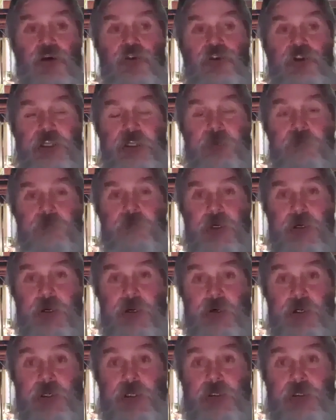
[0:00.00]

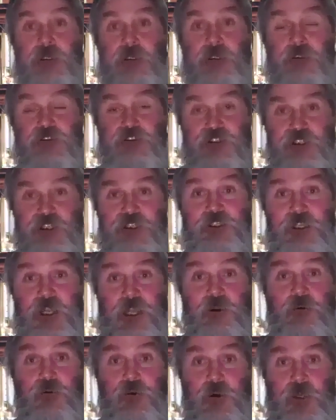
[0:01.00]
Esau only
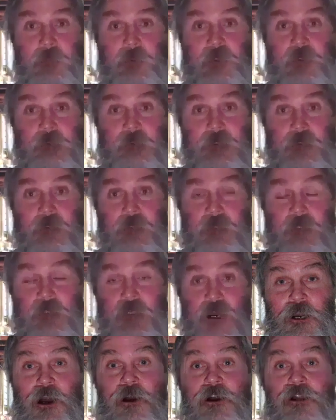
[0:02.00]
married
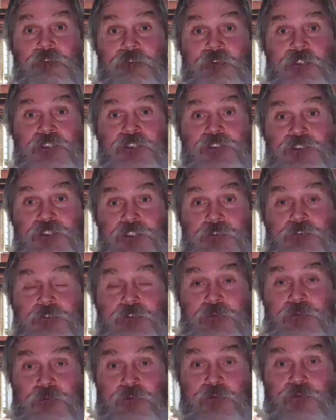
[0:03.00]
Gentile women.
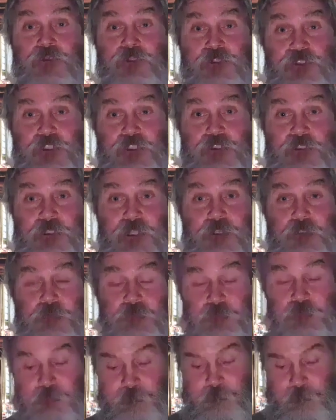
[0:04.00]
All of his
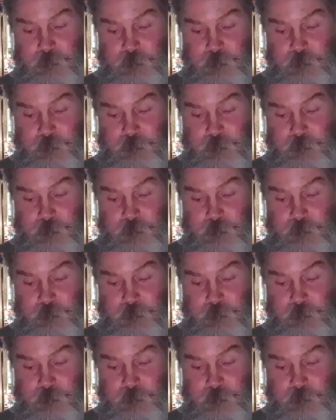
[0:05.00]
children were